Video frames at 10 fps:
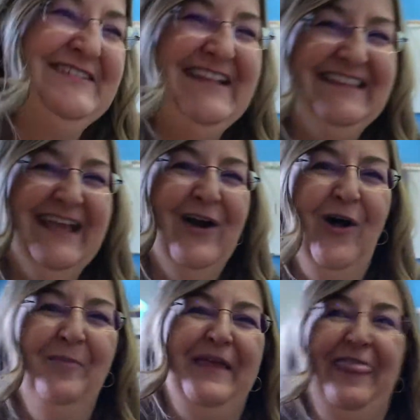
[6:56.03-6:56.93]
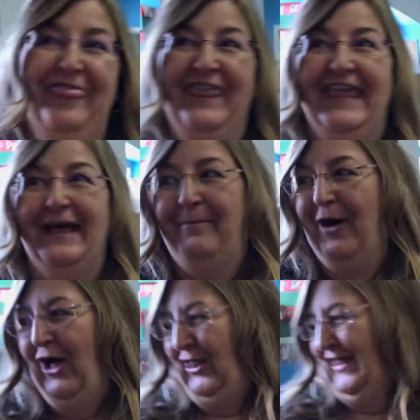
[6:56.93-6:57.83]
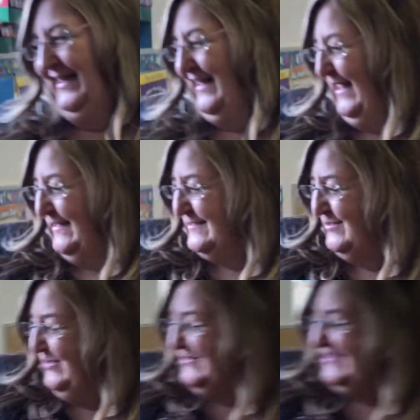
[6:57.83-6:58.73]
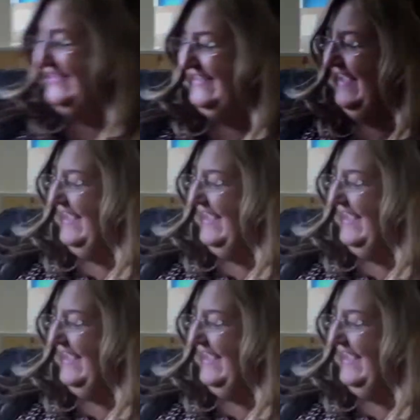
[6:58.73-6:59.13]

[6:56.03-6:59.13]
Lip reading: is that they call me Thea Paula. So you see,